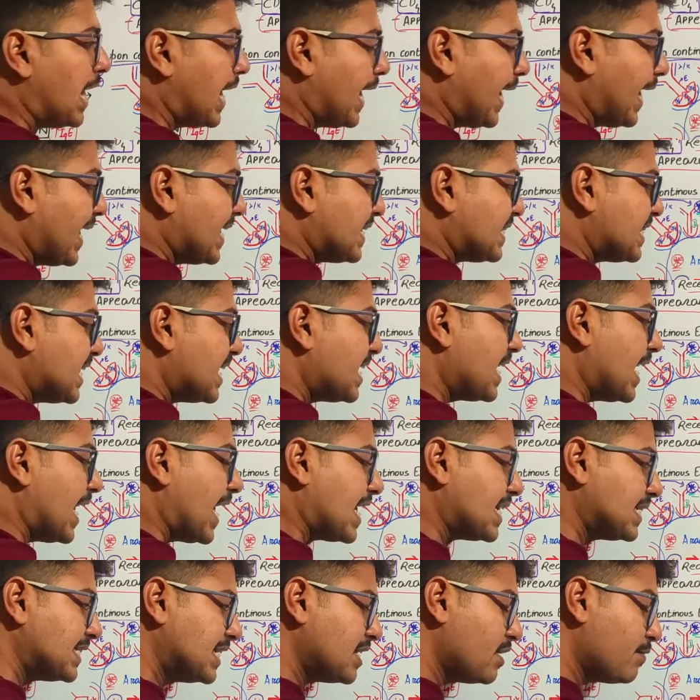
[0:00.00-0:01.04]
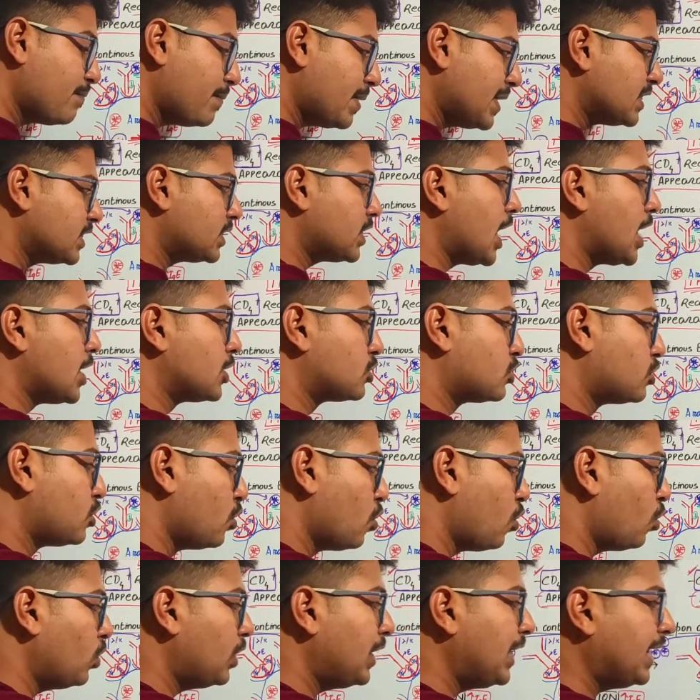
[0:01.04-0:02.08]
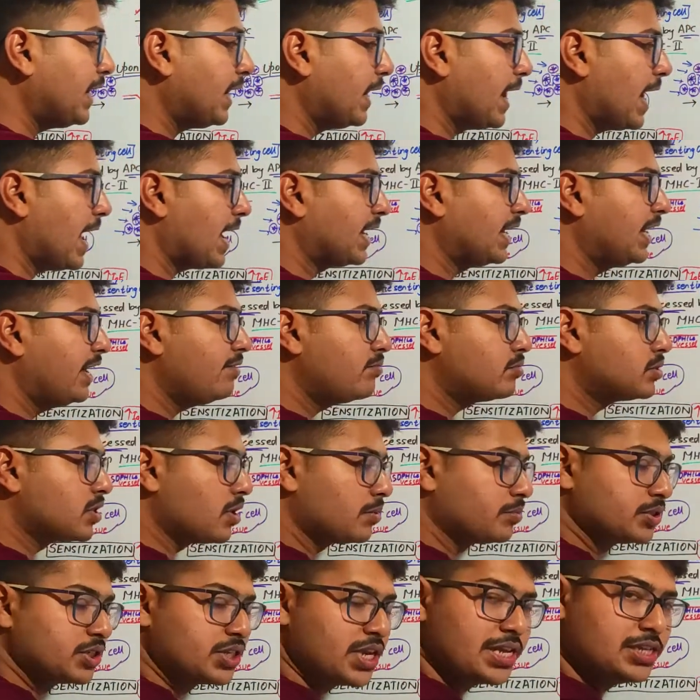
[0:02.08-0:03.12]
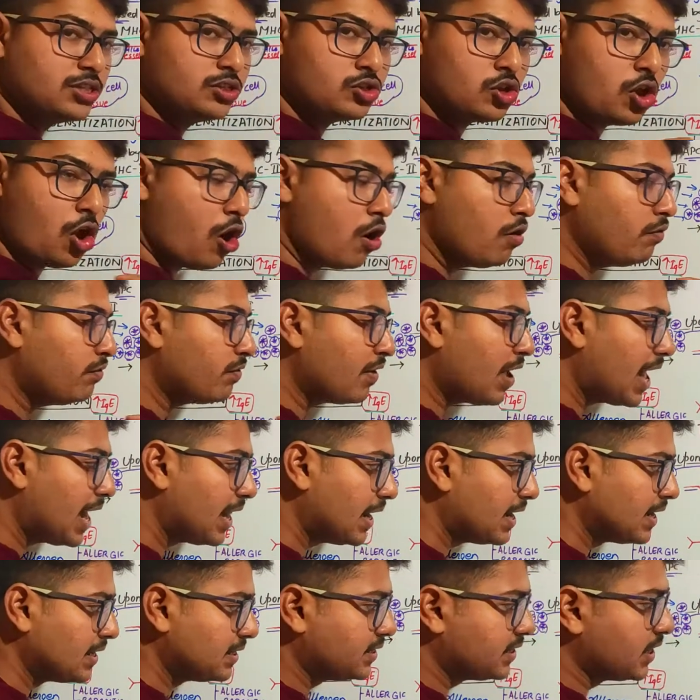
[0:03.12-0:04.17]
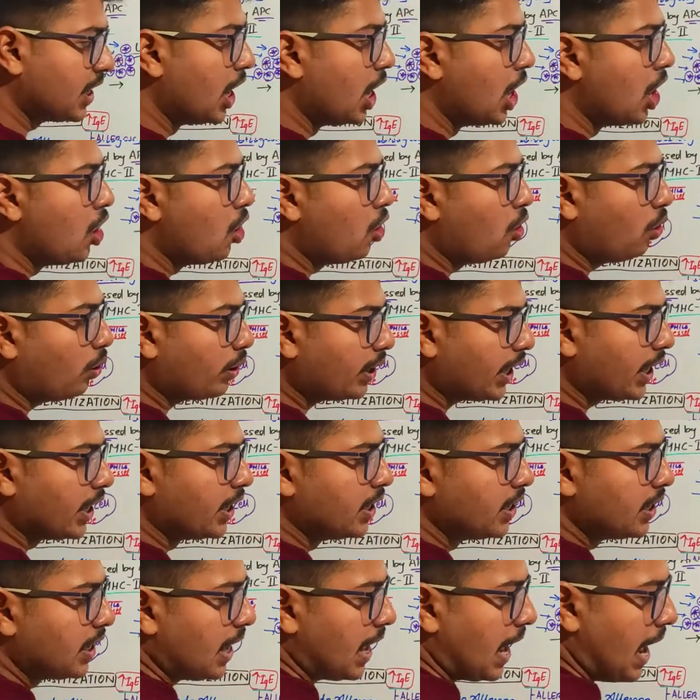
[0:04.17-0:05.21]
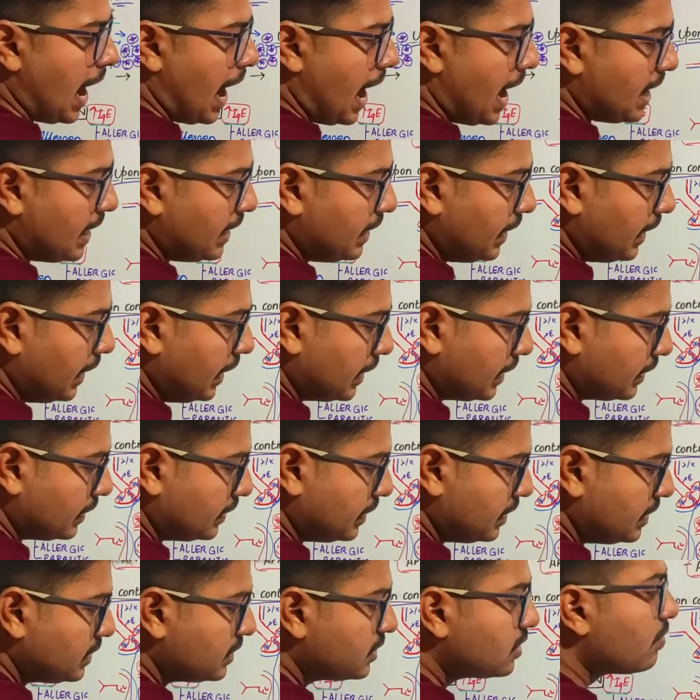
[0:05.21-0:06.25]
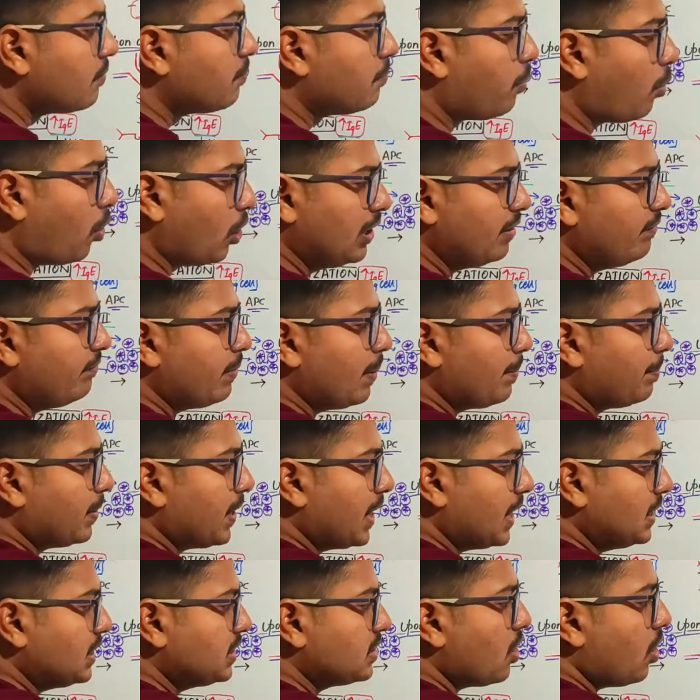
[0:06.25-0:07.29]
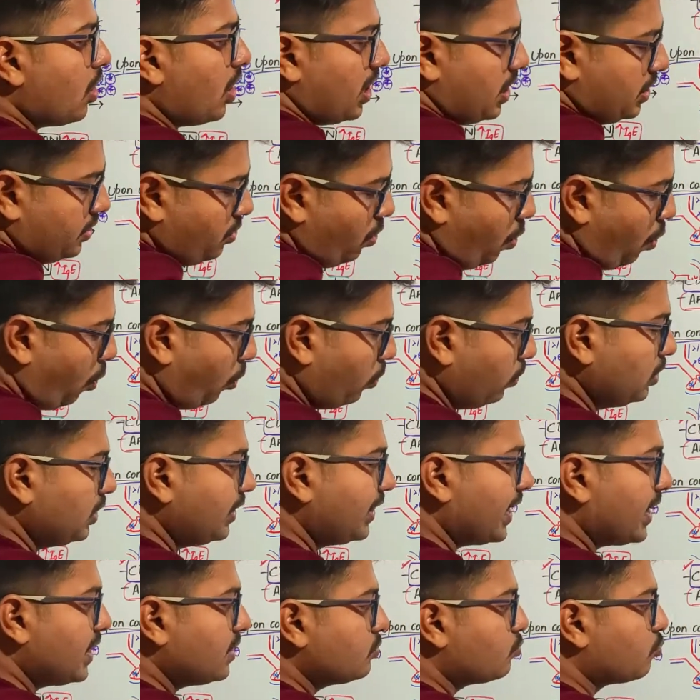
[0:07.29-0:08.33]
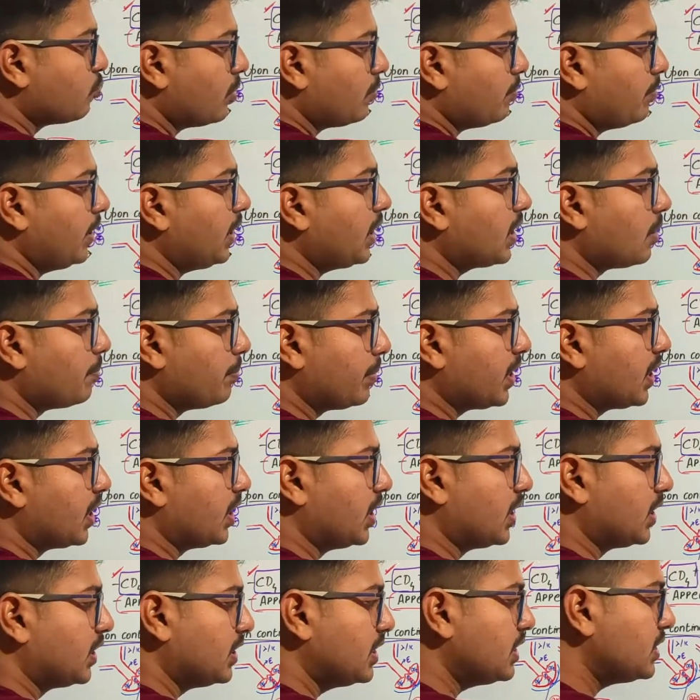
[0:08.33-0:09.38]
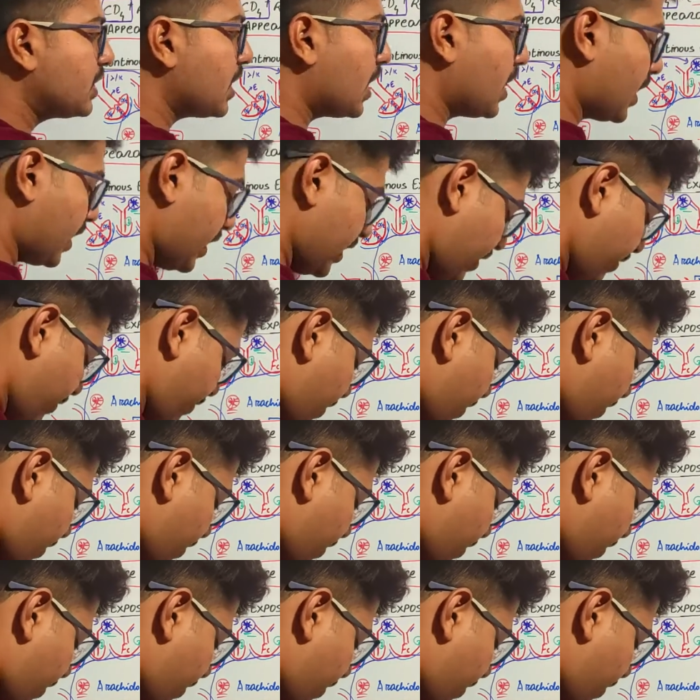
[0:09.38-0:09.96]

SRSA means slowly reactive substance of allergy. Okay, and this polypeptides, the whole things will be coming under this early